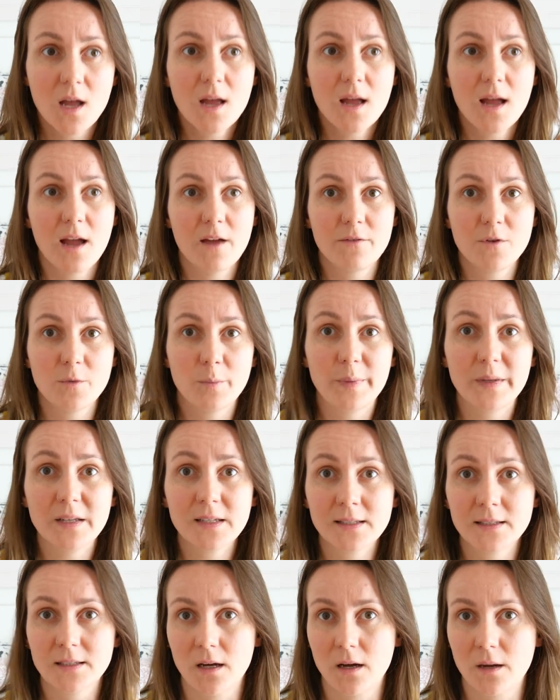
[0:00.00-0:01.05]
have you
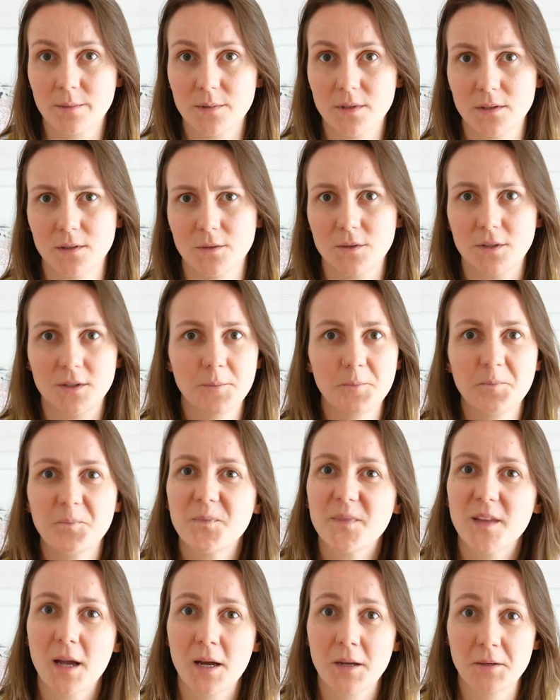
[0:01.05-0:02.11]
been adopted? Or
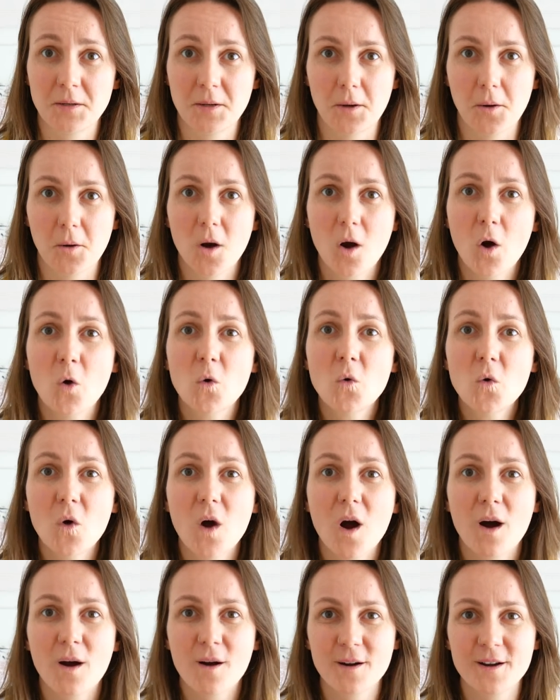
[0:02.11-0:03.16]
I don't know, who
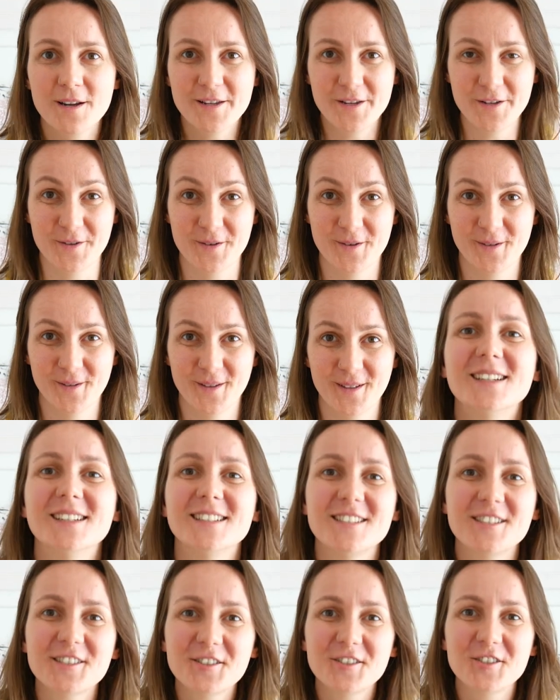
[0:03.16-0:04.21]
are you?
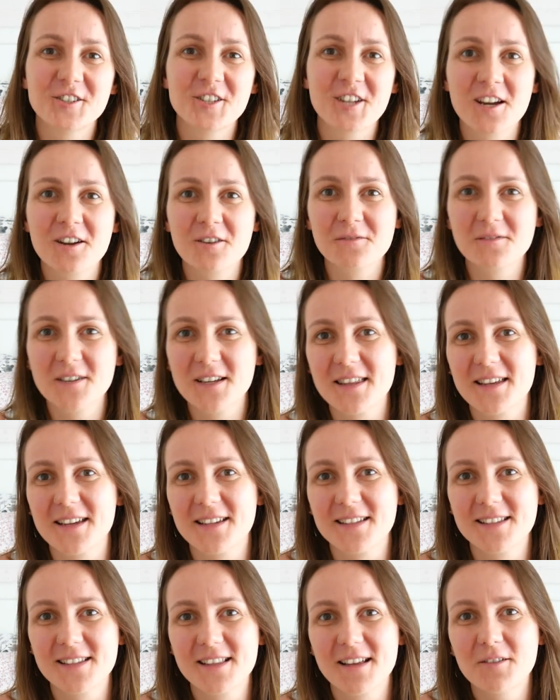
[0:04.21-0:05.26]
Just share with
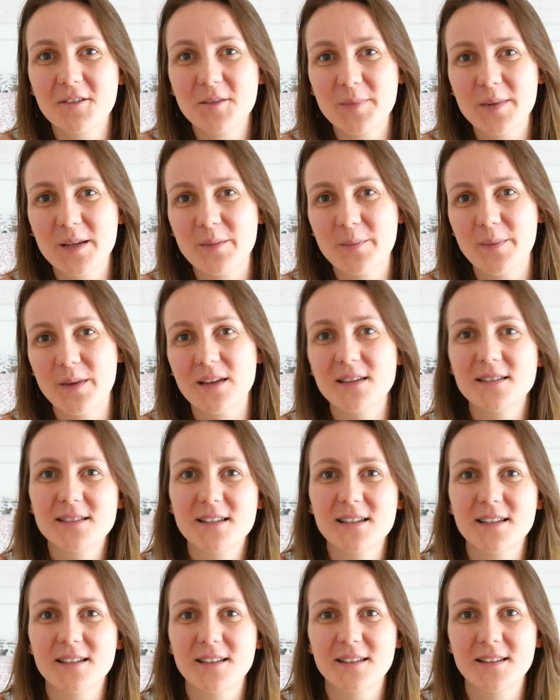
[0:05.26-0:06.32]
us, that would be
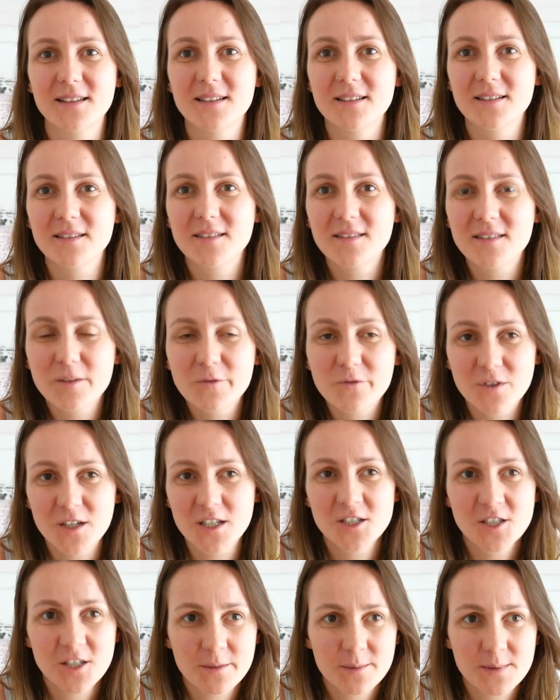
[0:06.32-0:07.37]
amazing. The
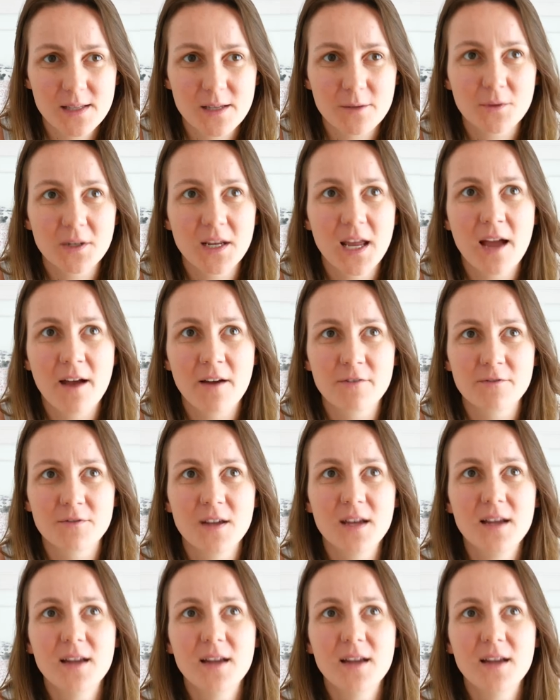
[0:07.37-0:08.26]
friendships that we have